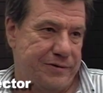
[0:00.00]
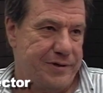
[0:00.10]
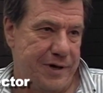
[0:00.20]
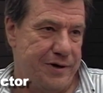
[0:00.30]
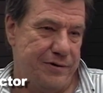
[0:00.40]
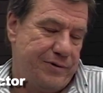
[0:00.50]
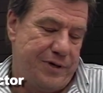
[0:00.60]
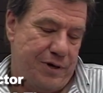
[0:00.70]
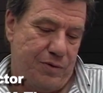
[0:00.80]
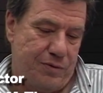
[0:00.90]

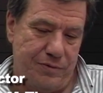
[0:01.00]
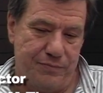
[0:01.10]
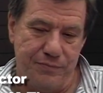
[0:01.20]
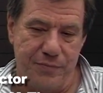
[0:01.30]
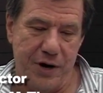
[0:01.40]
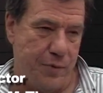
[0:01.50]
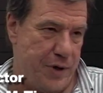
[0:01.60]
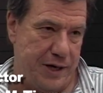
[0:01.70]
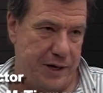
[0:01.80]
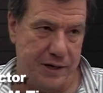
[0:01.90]
and bear
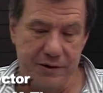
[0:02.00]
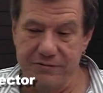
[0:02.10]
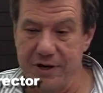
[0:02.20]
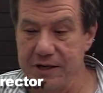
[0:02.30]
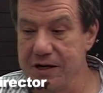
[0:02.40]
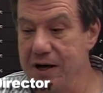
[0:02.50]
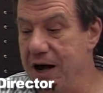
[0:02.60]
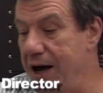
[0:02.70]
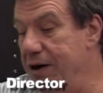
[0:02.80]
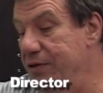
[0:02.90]
baiting in effect.
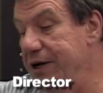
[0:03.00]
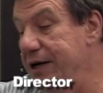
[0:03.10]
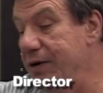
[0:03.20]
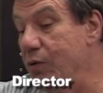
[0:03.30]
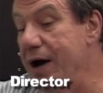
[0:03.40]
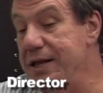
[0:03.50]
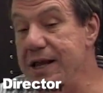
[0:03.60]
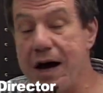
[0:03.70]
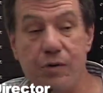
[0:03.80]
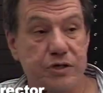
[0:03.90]
I don't think right
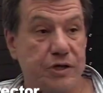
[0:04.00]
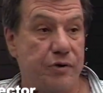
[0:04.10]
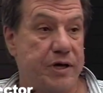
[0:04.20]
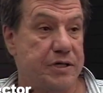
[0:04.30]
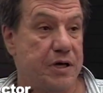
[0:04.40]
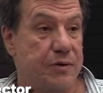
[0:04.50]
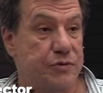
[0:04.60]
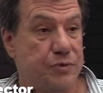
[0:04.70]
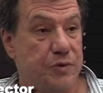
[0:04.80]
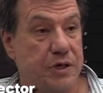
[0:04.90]
now is a great time to
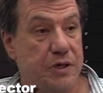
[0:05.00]
be